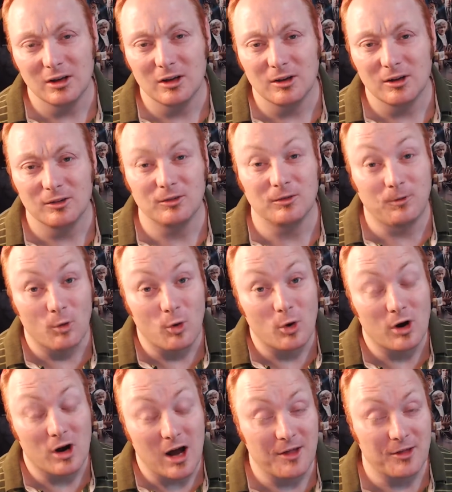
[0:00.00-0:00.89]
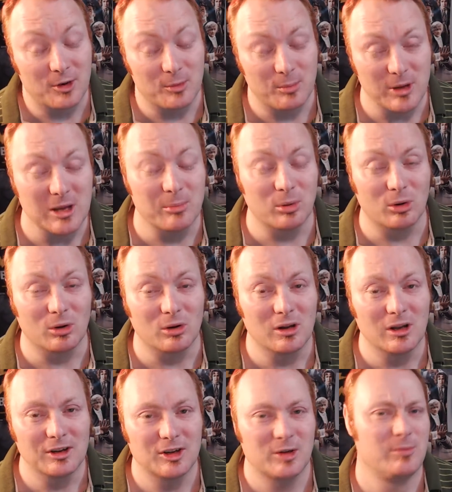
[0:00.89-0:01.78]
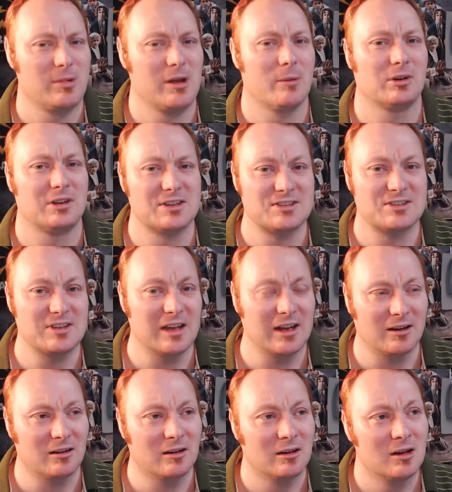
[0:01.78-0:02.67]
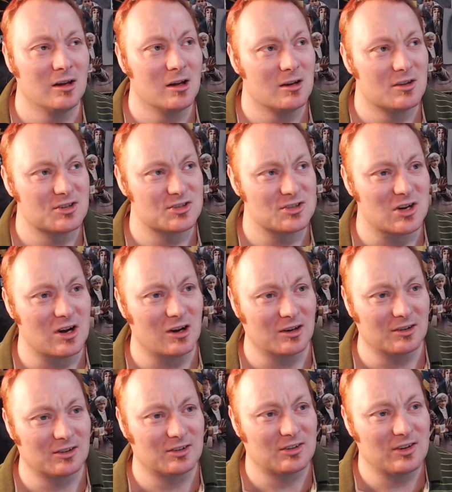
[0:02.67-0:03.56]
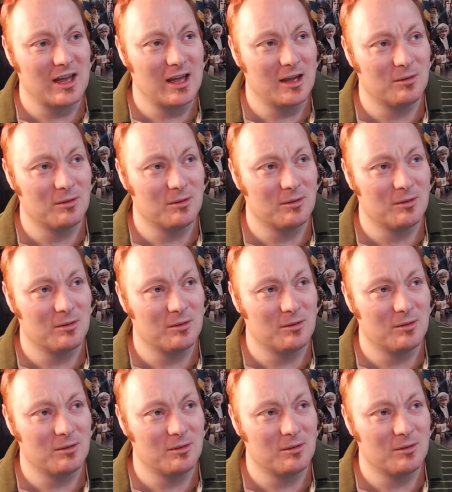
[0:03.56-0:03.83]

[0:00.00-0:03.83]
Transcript: for other people to be able to sing songs and